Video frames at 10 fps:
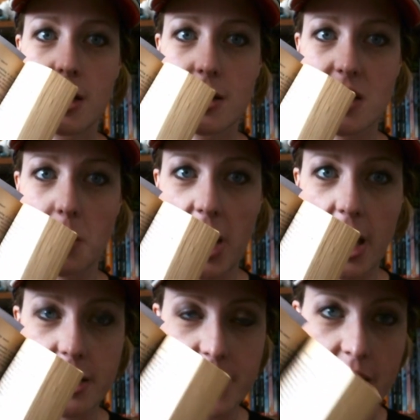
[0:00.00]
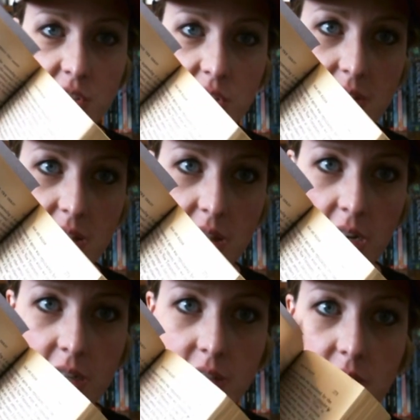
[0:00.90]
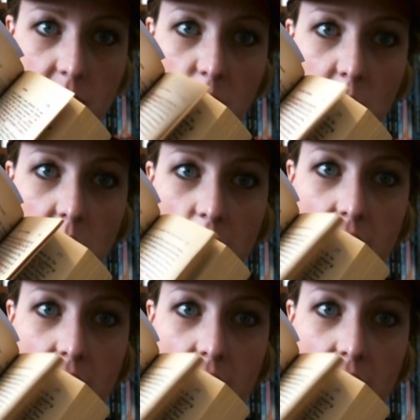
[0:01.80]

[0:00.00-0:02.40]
some annotations in there, so,